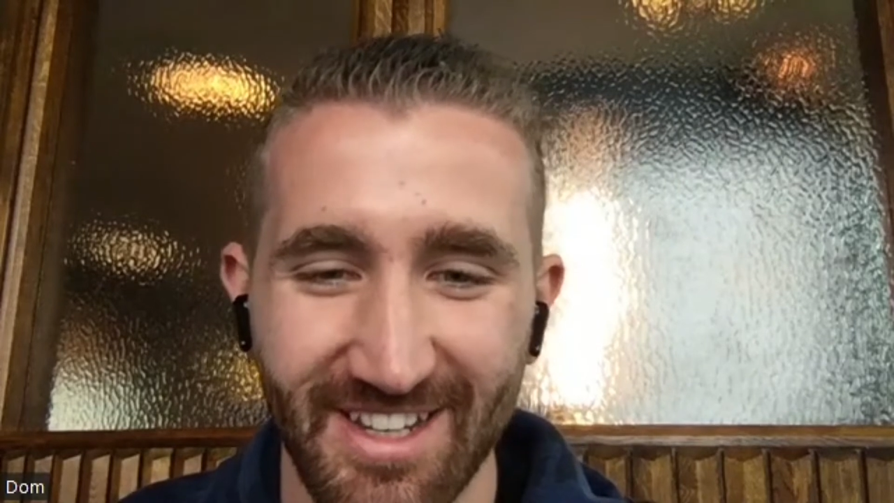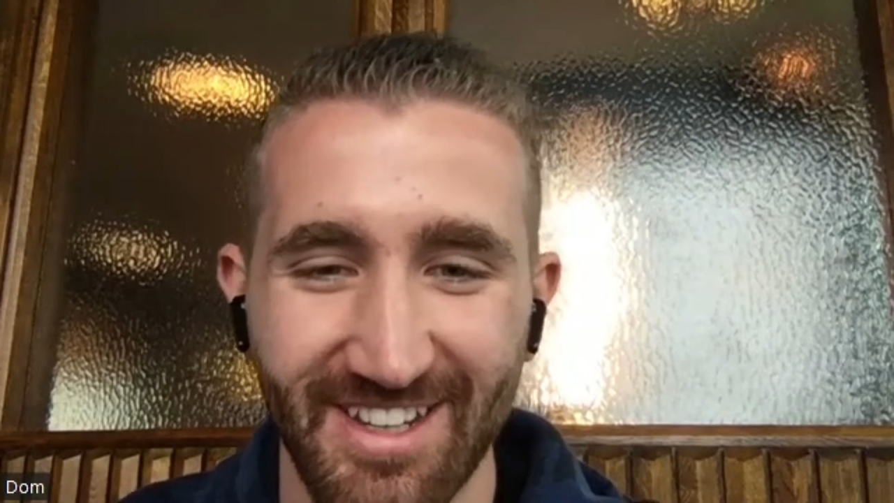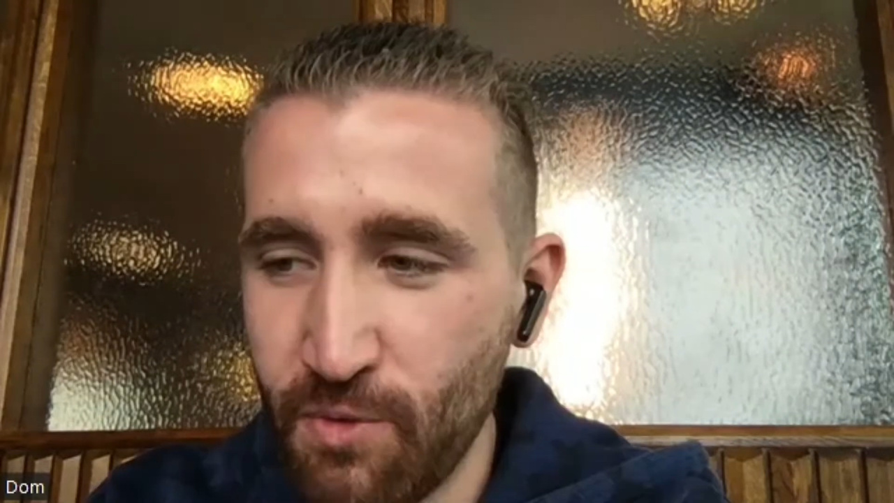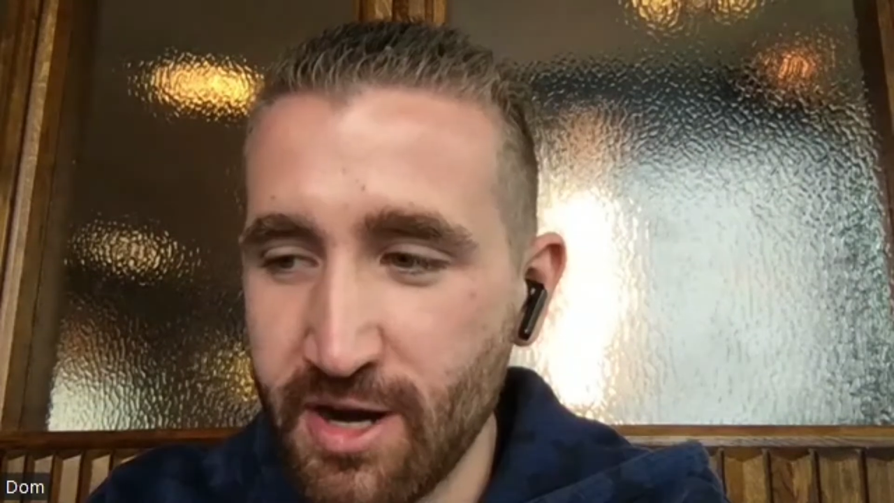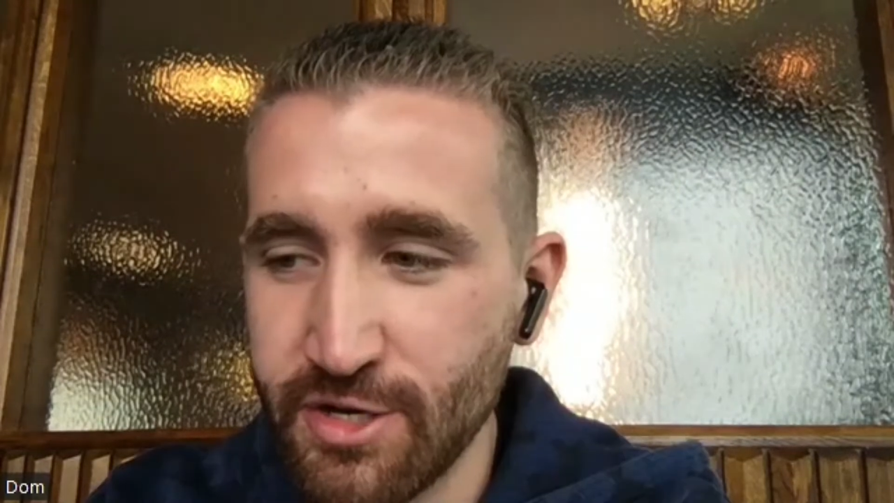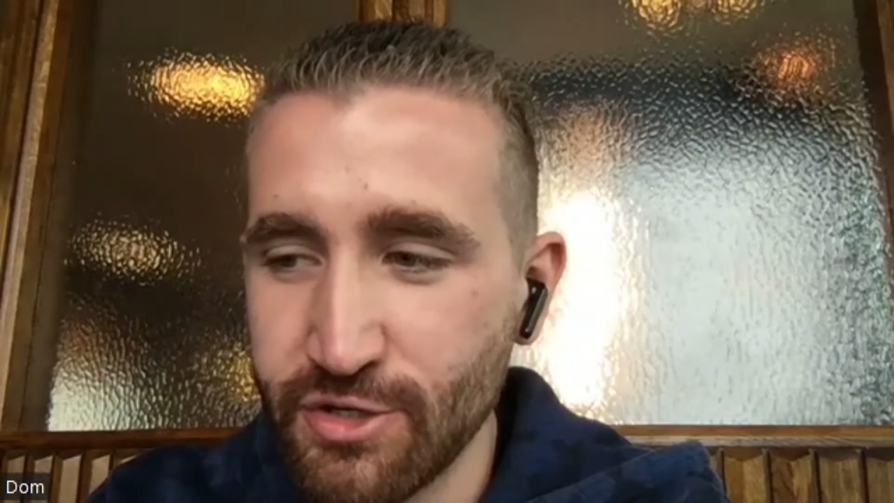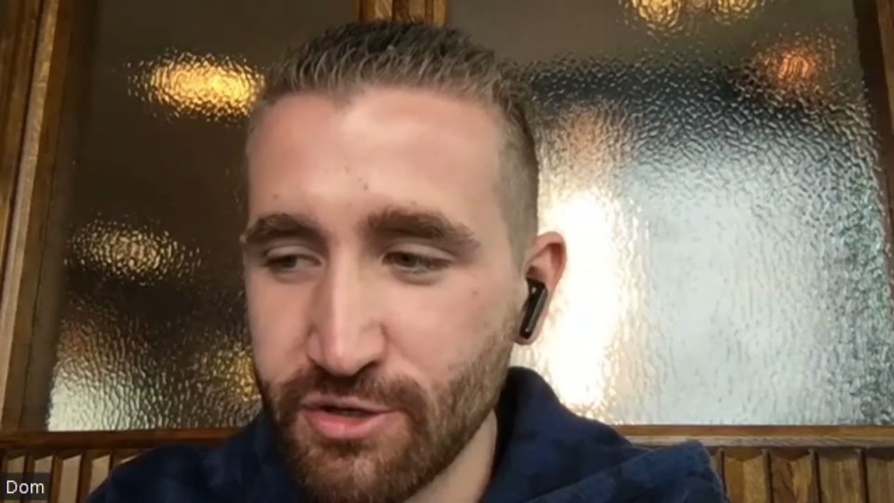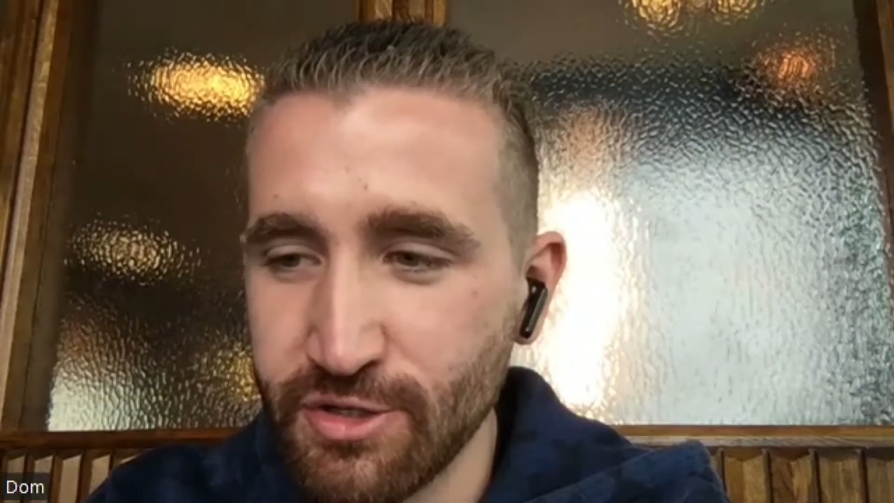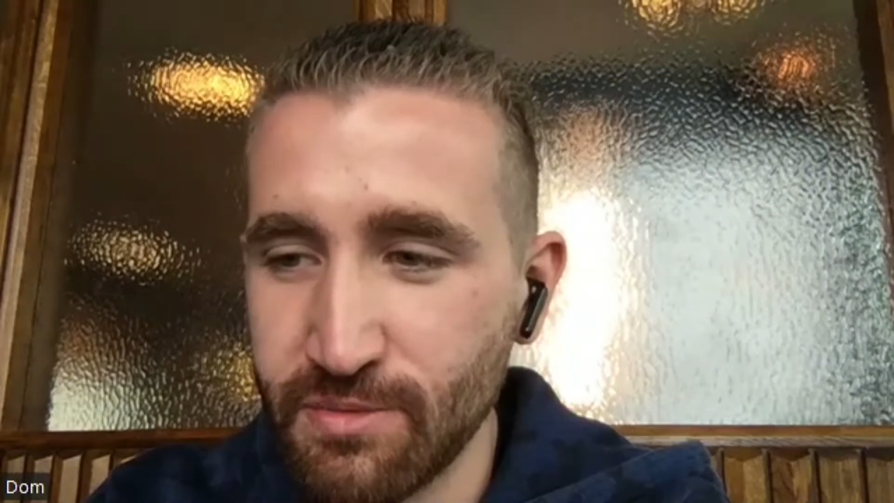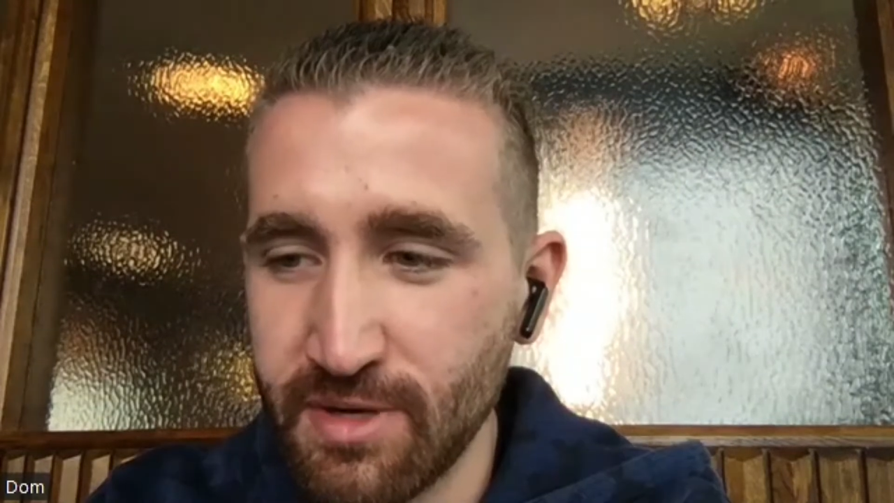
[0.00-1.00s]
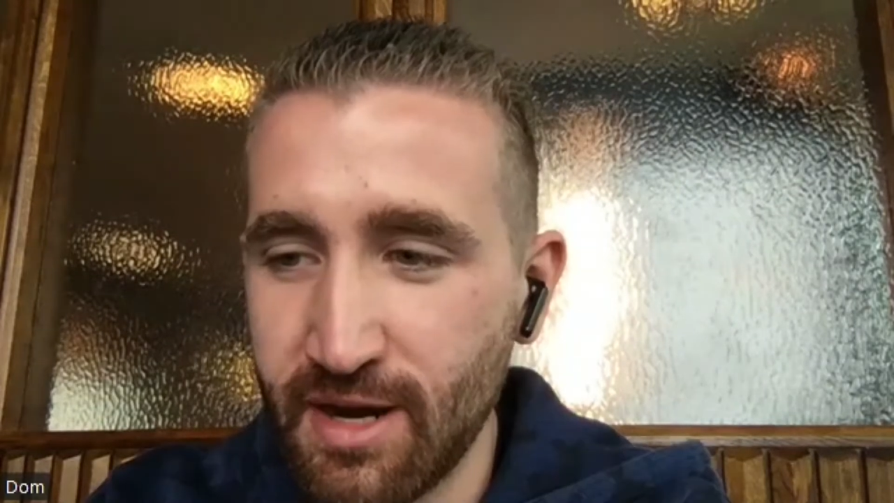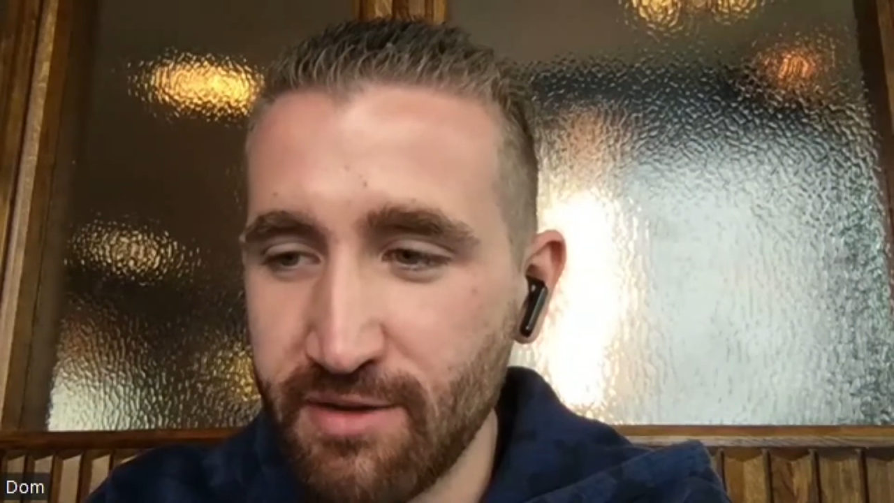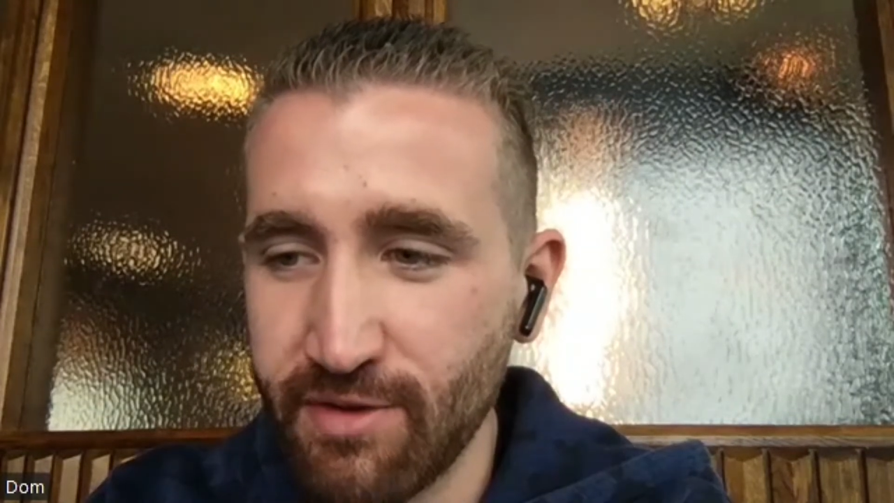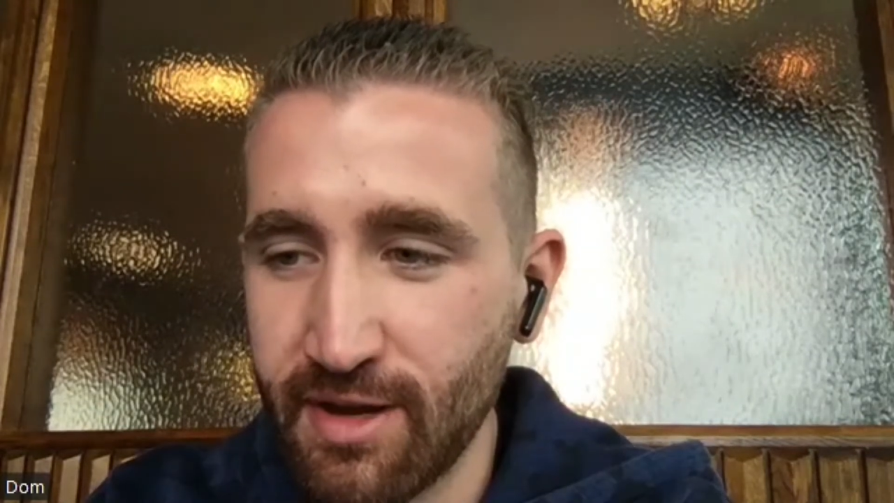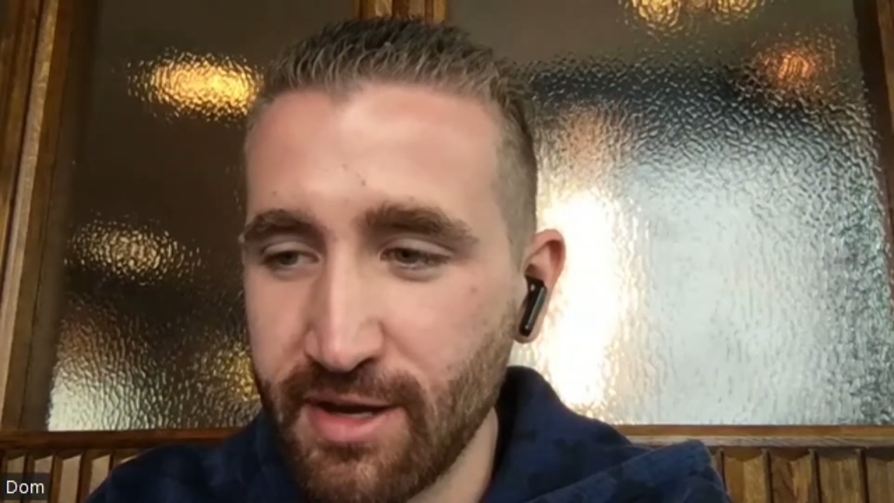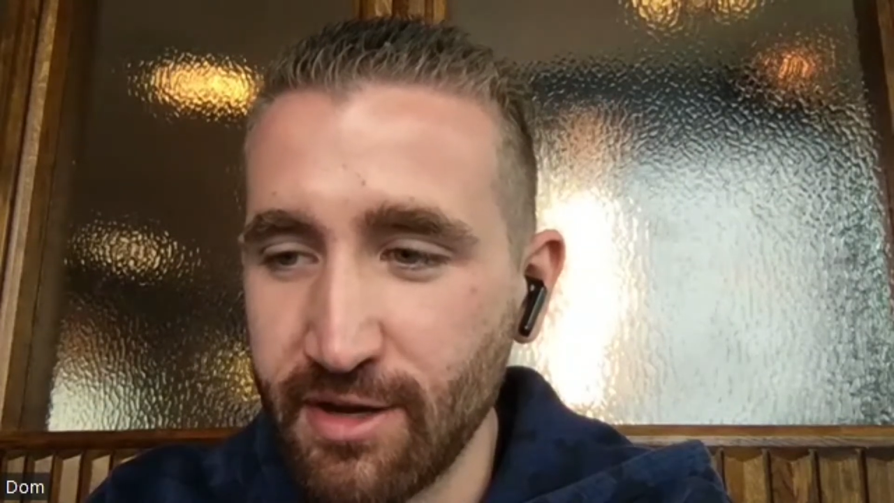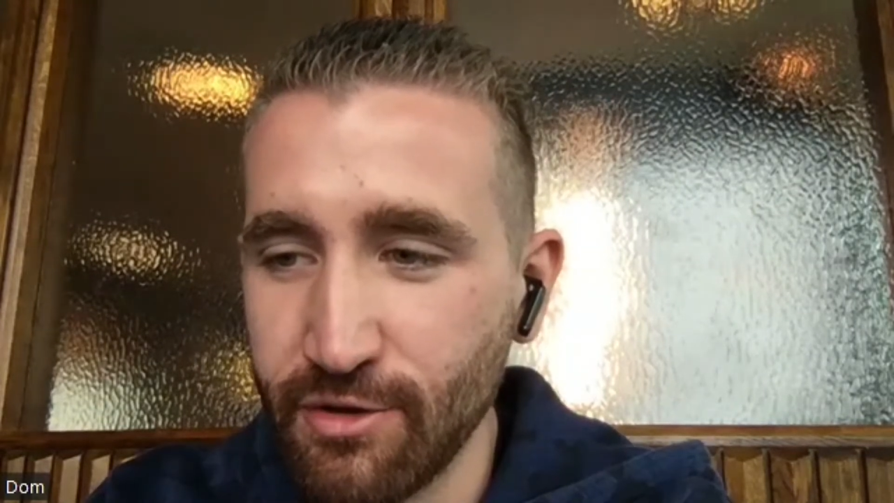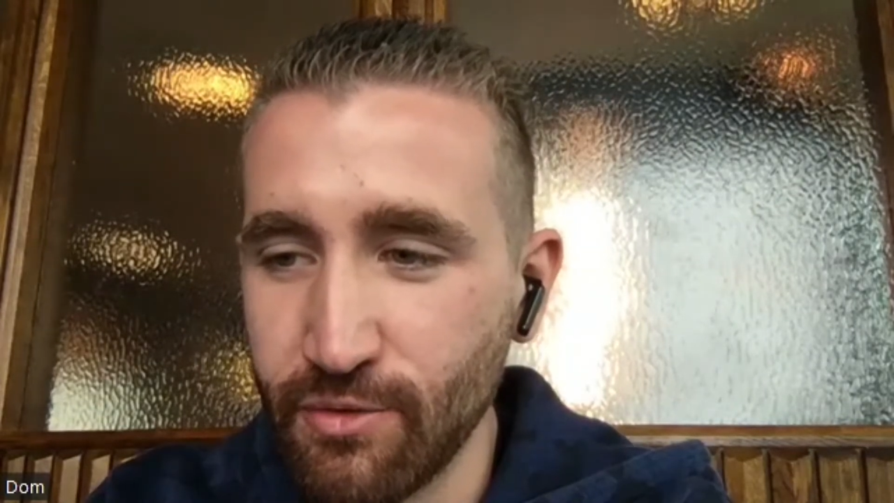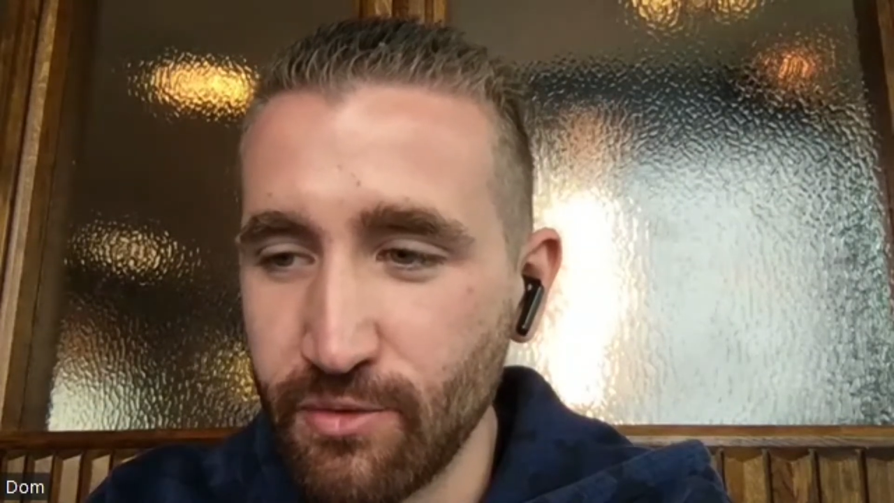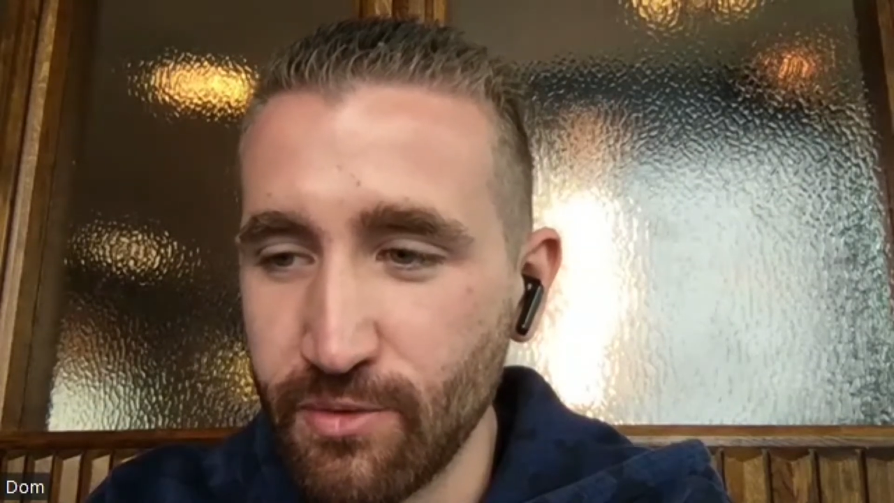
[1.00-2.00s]
What I enjoy is when I have a client
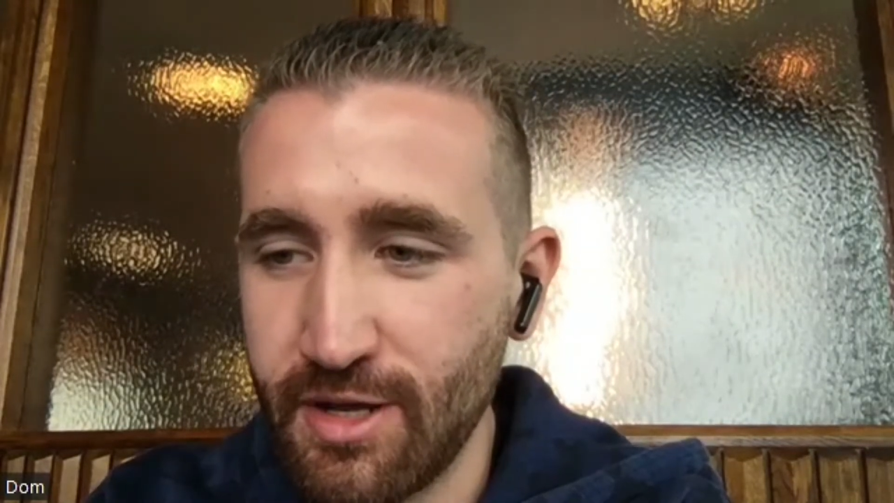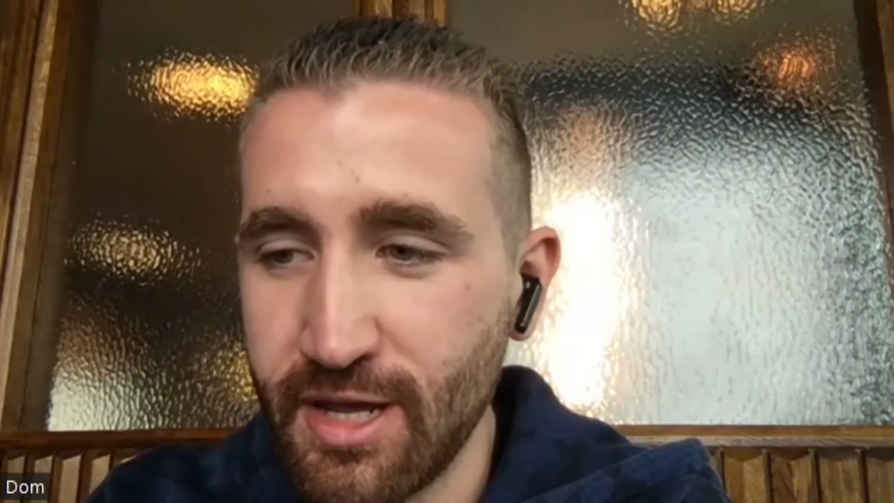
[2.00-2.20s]
who